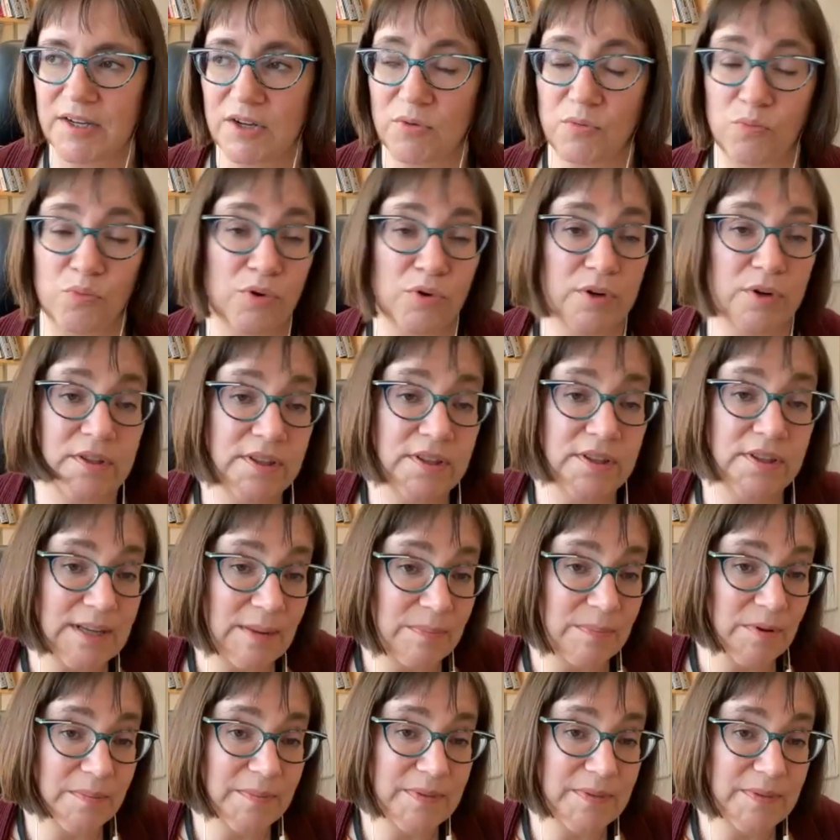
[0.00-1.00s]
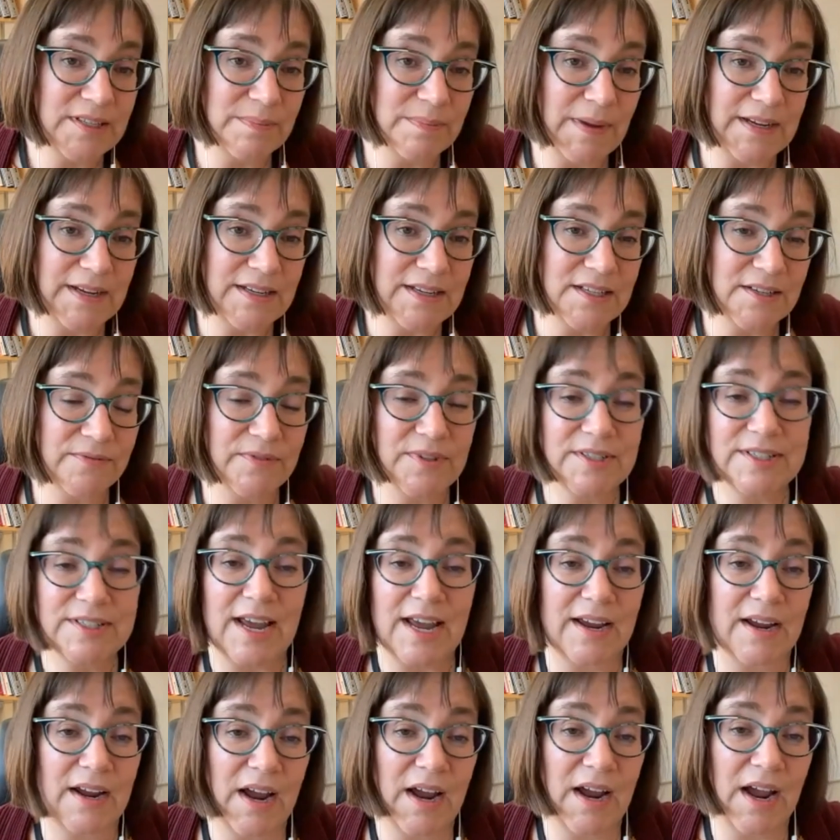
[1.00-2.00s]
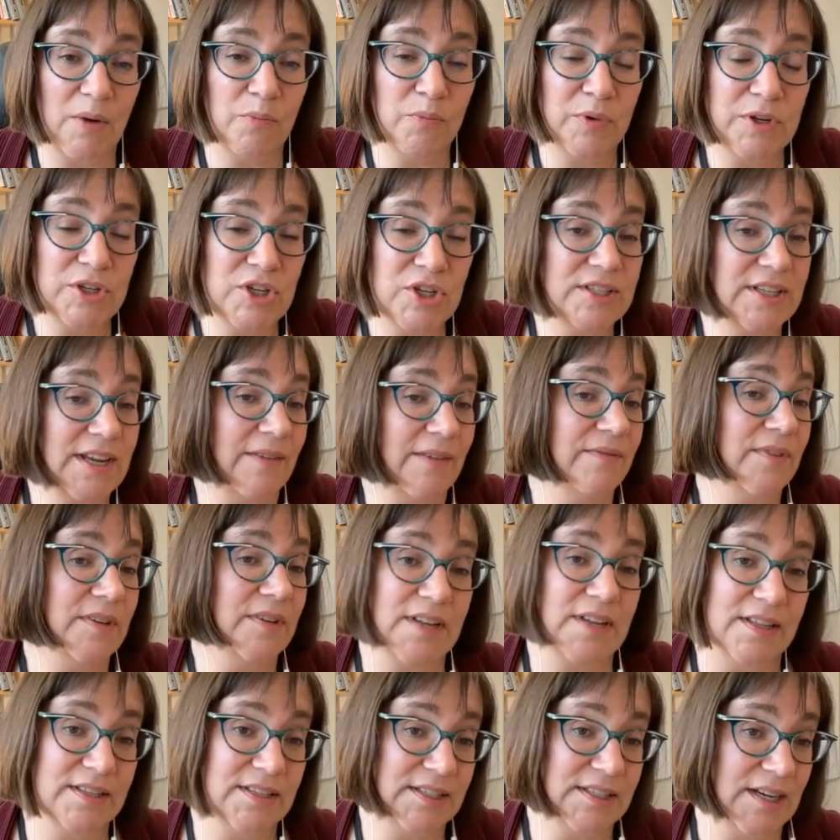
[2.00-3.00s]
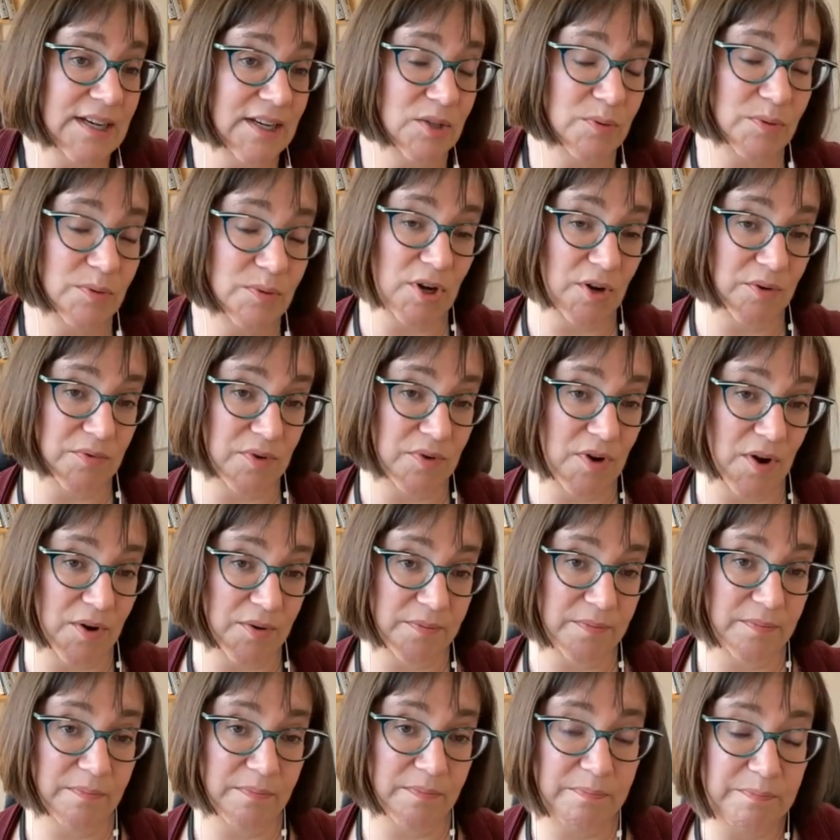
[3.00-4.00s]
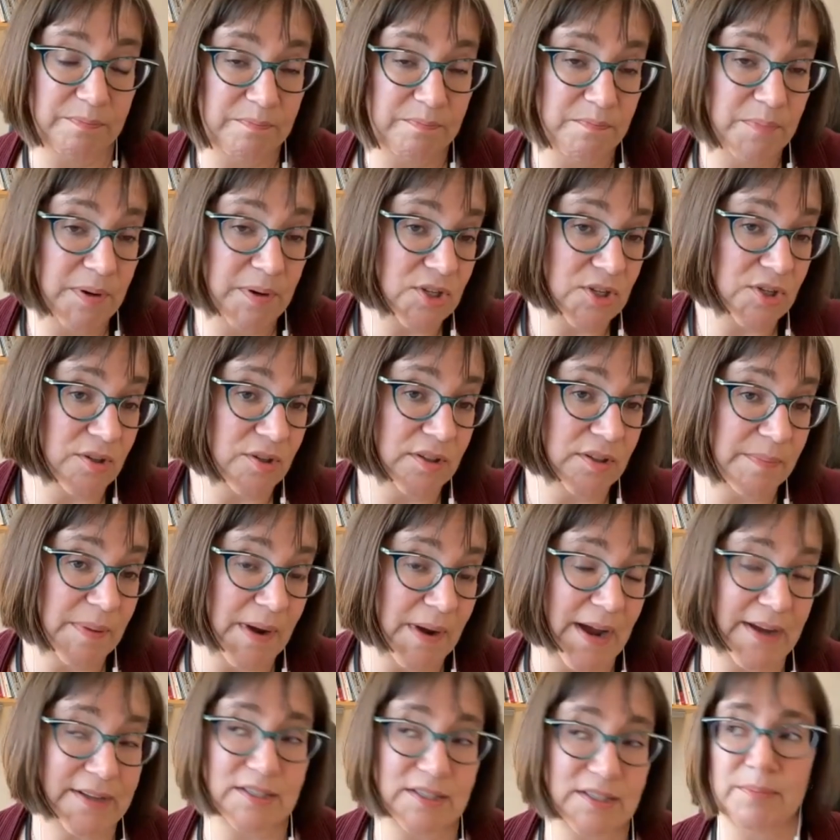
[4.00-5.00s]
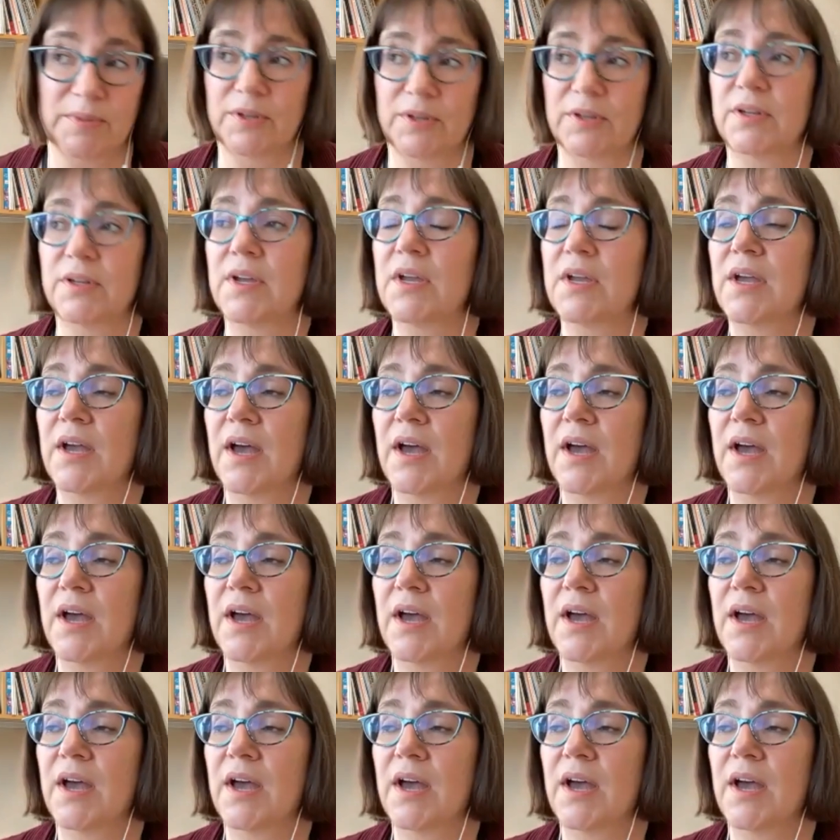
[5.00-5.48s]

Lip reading: Would the supplements make a difference? We just haven't done the studies. We don't know, but it's certainly possible.